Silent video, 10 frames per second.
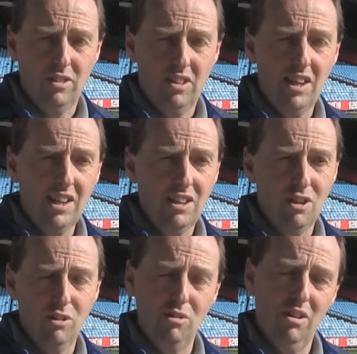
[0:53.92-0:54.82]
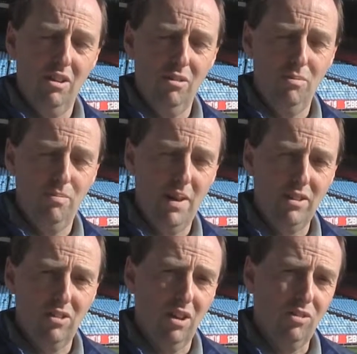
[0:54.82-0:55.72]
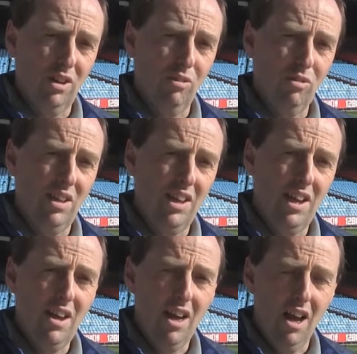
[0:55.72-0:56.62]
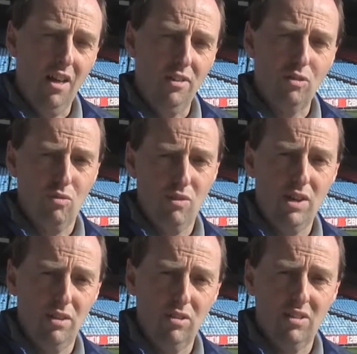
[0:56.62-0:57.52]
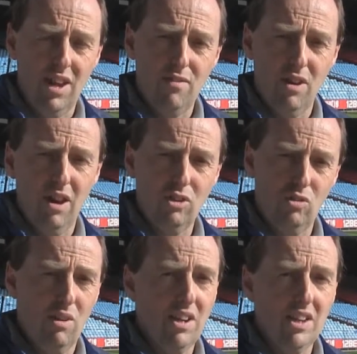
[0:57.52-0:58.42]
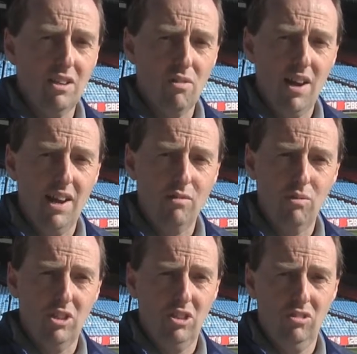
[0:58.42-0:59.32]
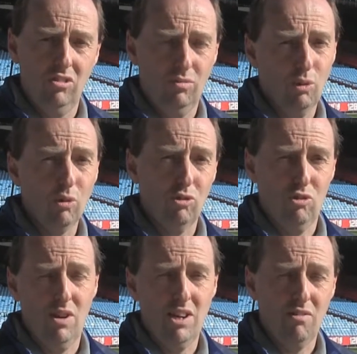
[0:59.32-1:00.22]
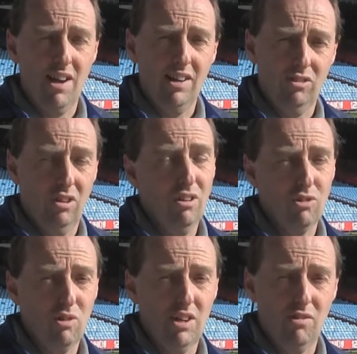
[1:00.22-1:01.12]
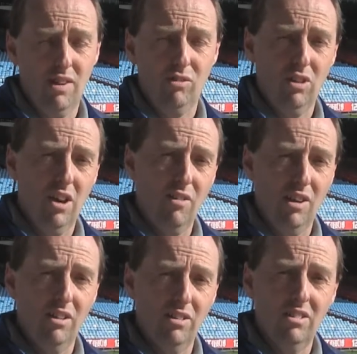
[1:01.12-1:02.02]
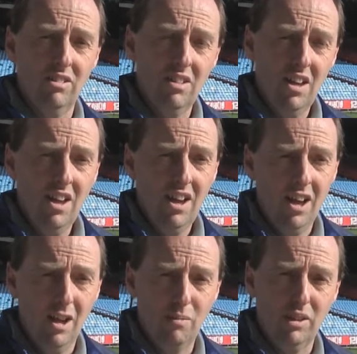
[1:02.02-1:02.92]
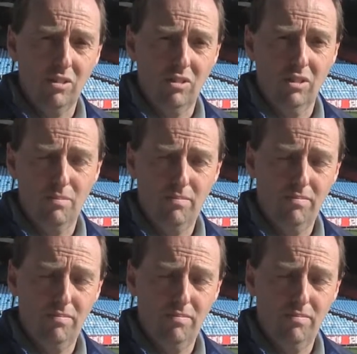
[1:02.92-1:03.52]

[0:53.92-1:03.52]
Dean, who base ourselves here. There's 3 other staff at our training ground, which is a small training ground. There's a lot of training grounds are in London because of the